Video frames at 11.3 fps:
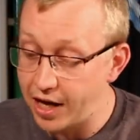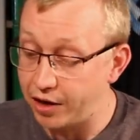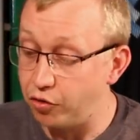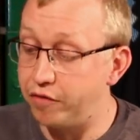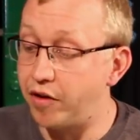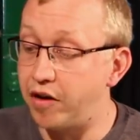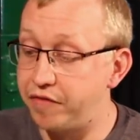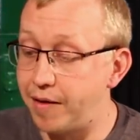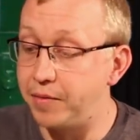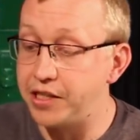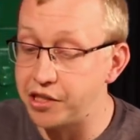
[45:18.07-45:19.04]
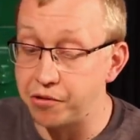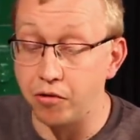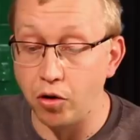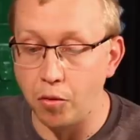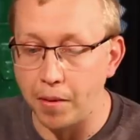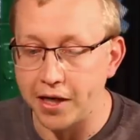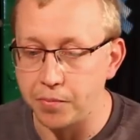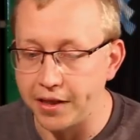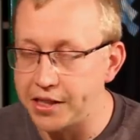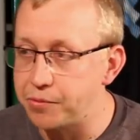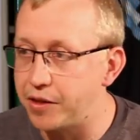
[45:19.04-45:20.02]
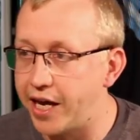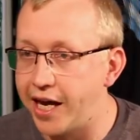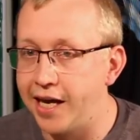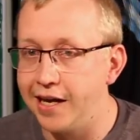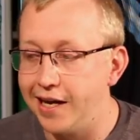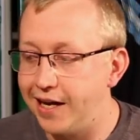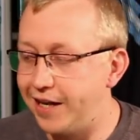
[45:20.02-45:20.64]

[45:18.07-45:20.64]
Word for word: And all of our families were all best mates were there.